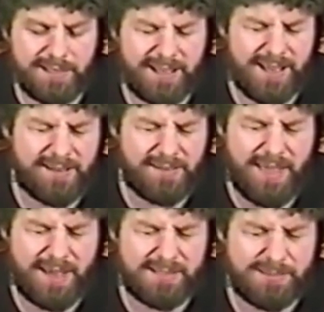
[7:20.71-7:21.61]
And
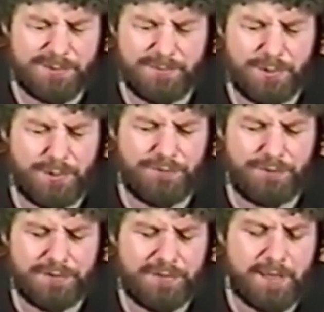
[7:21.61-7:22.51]
God, that is the most
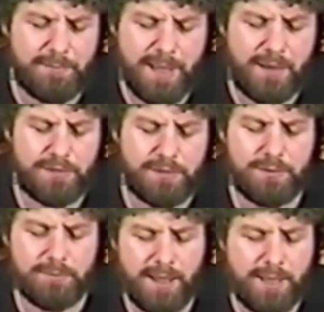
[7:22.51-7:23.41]
beautiful thing about
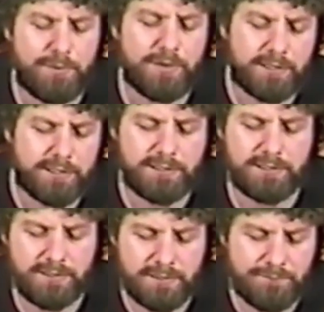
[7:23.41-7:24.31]
you in my book,
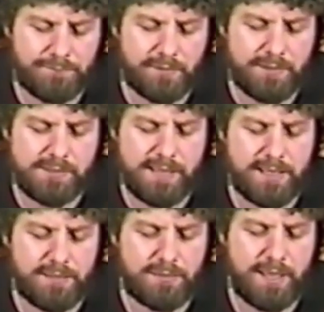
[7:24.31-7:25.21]
is
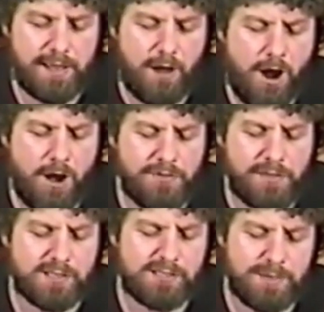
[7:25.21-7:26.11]
that you take hard
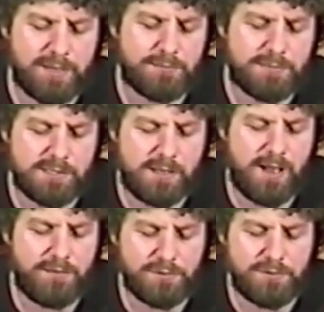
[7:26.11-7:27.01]
things and make them
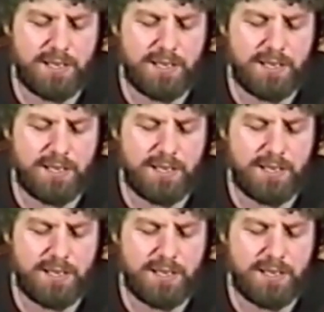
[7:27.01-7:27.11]
soft.